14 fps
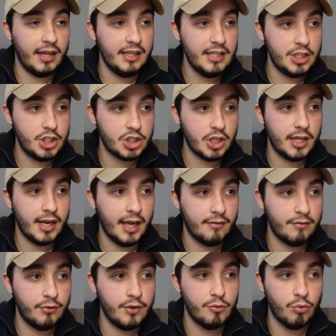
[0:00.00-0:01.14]
each and
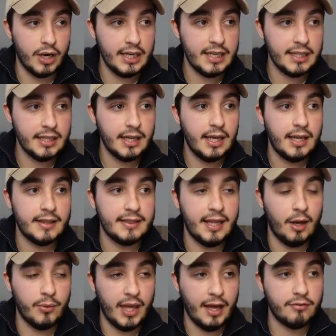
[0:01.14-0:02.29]
every rating
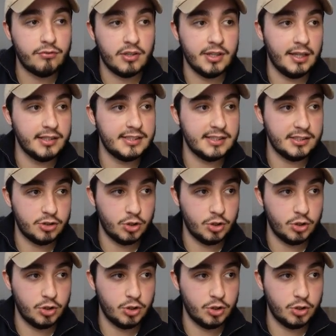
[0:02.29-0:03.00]
that we have for that listing.